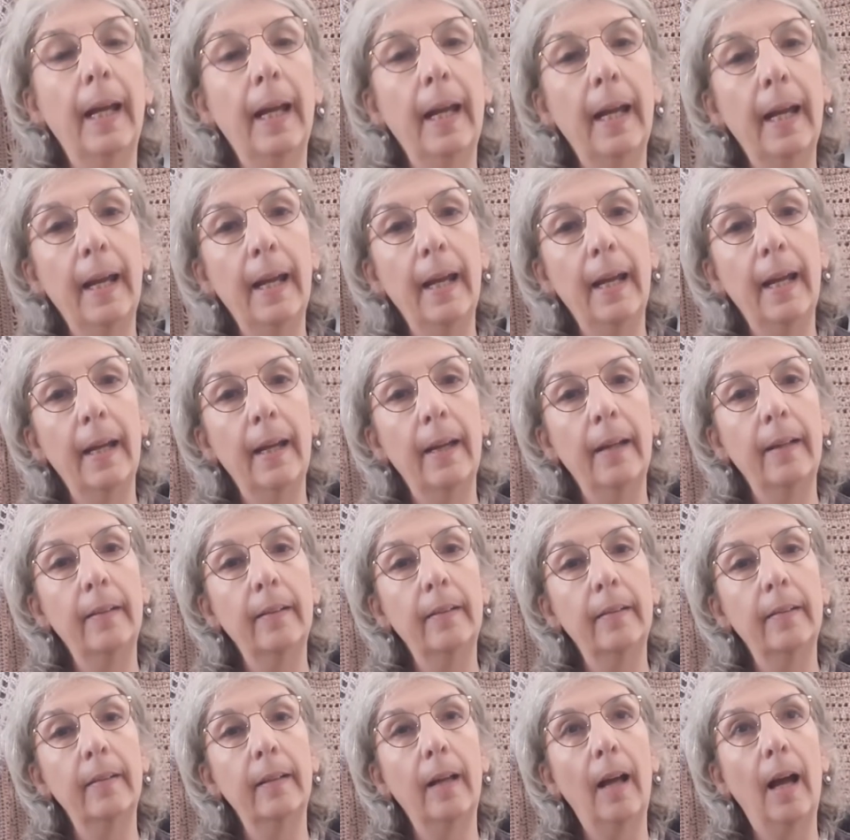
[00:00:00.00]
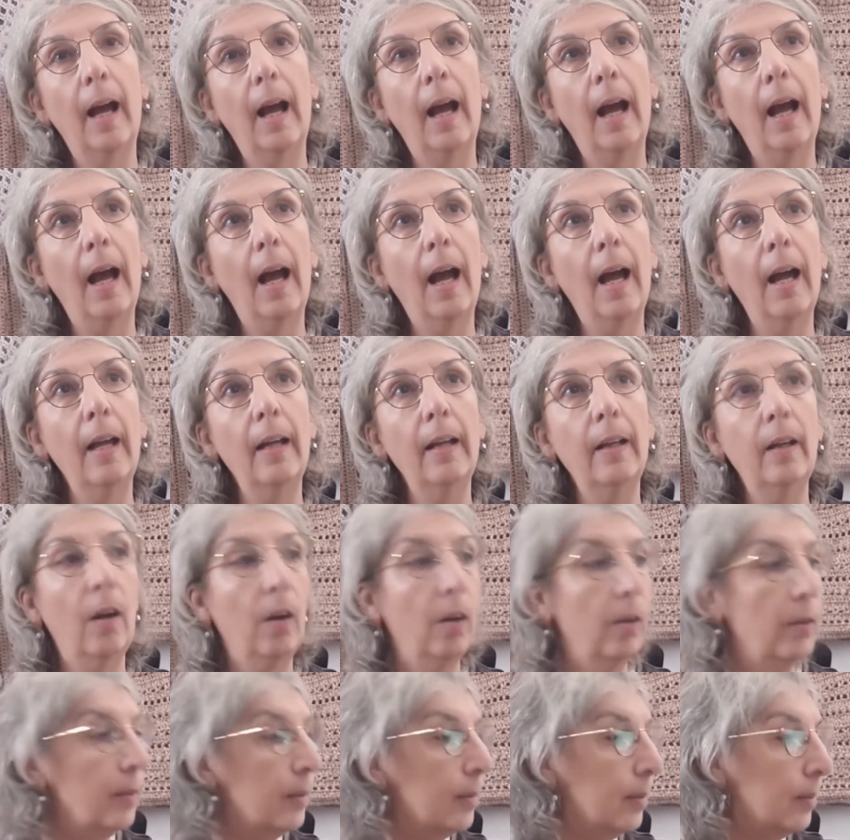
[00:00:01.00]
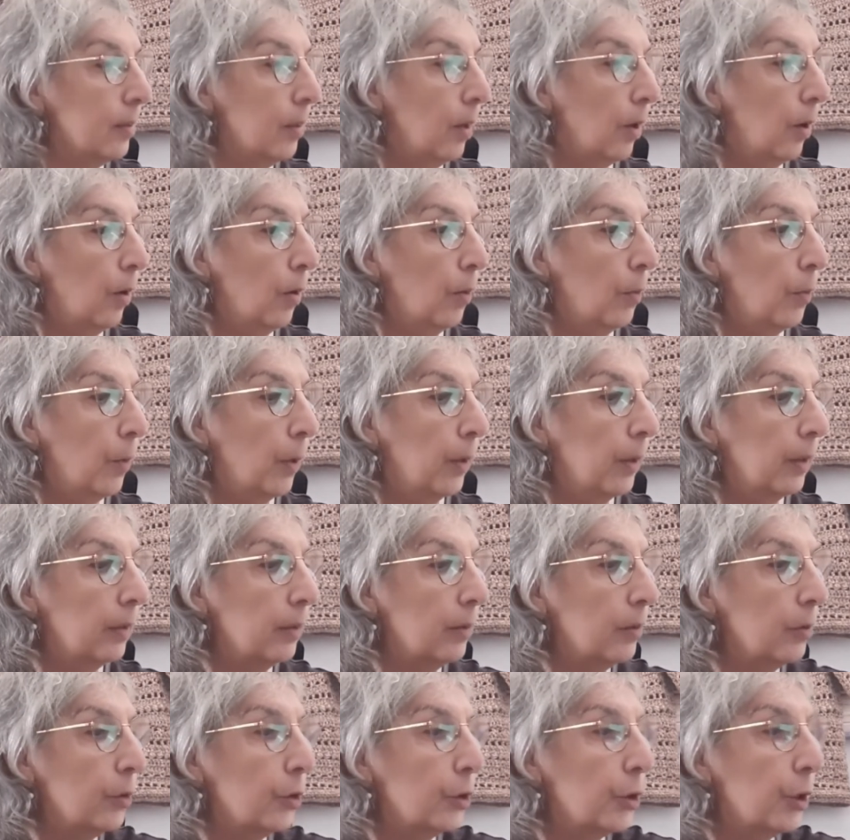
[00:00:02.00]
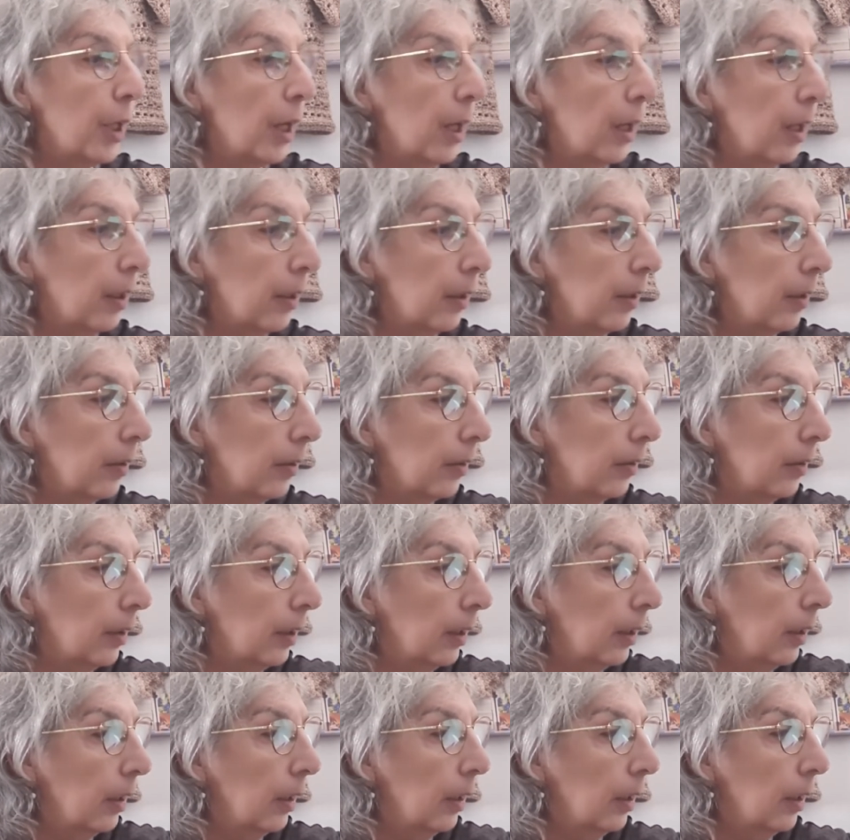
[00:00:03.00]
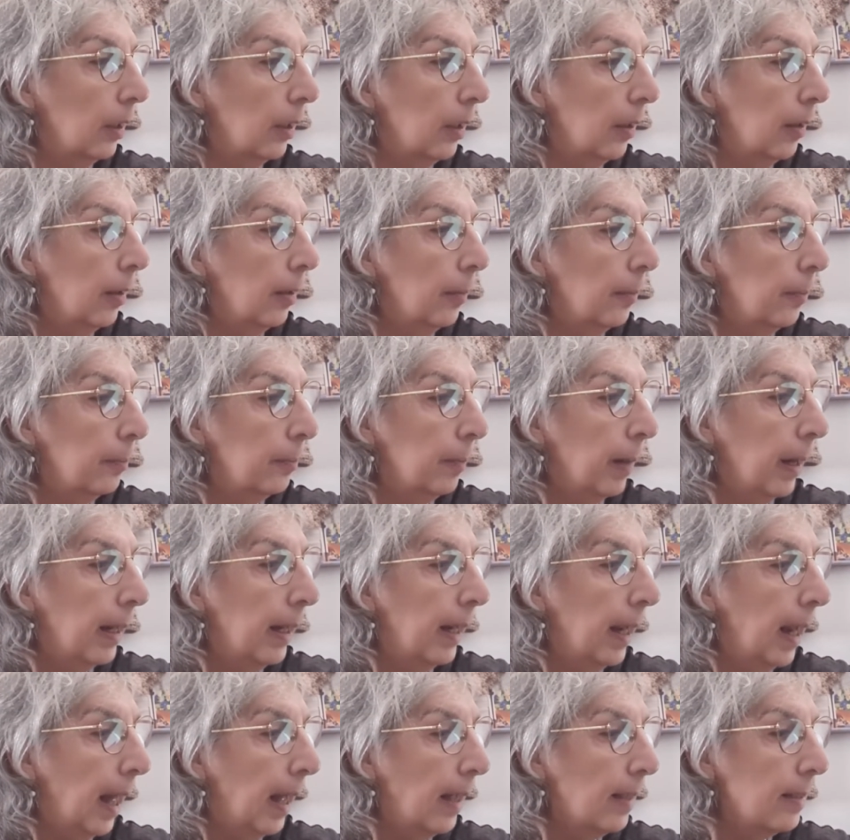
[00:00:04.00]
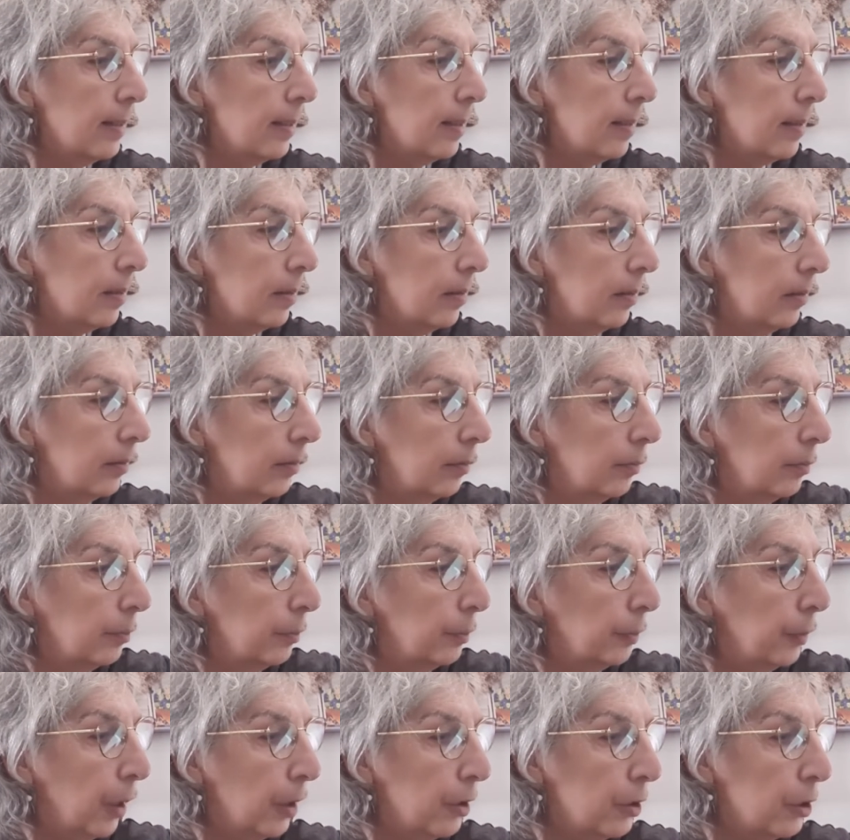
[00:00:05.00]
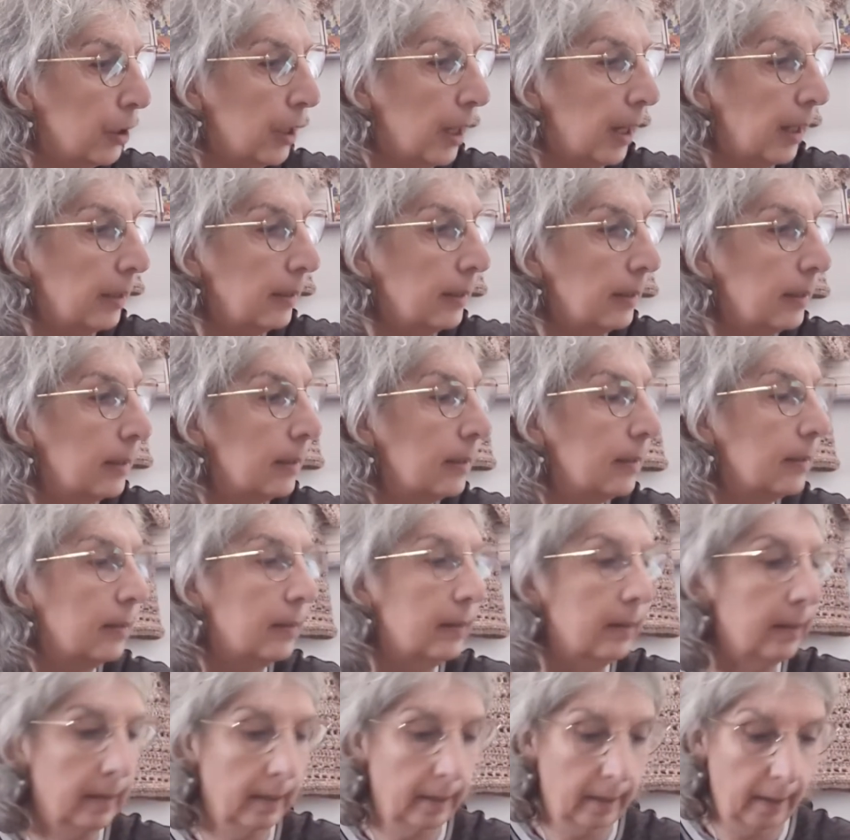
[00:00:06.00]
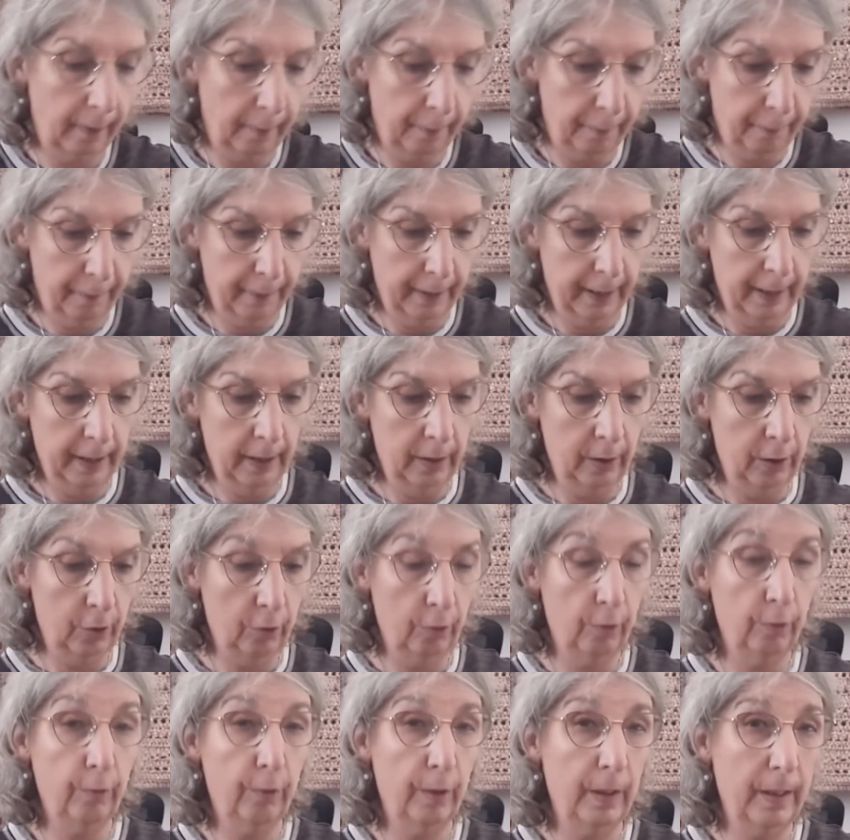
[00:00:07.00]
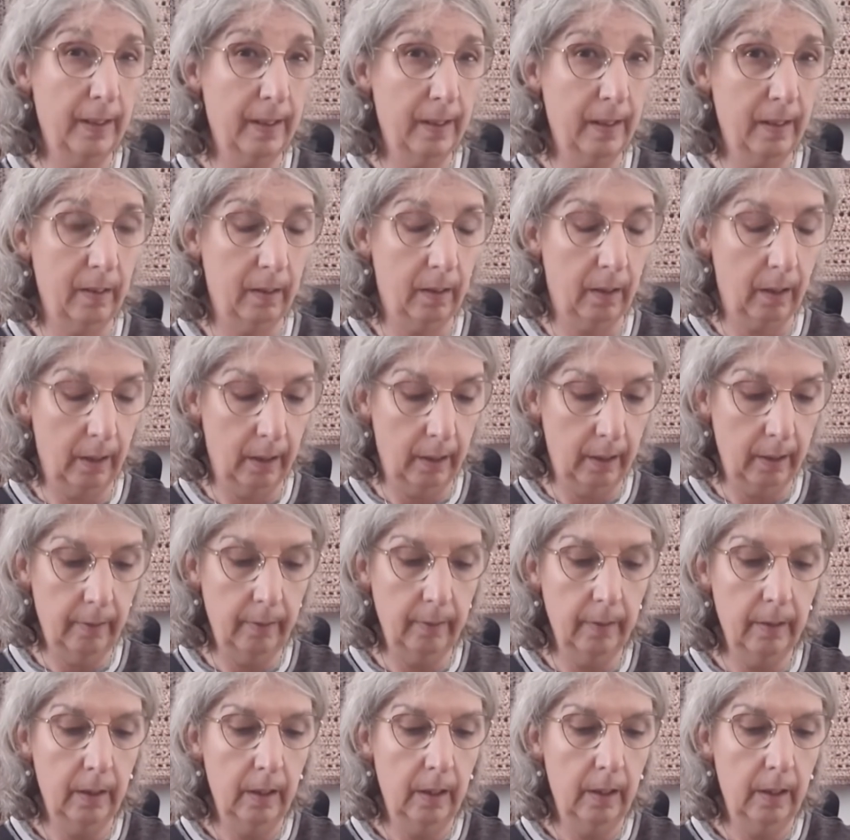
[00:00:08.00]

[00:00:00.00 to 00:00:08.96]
And I also wanted to share my last projects that I finished recently.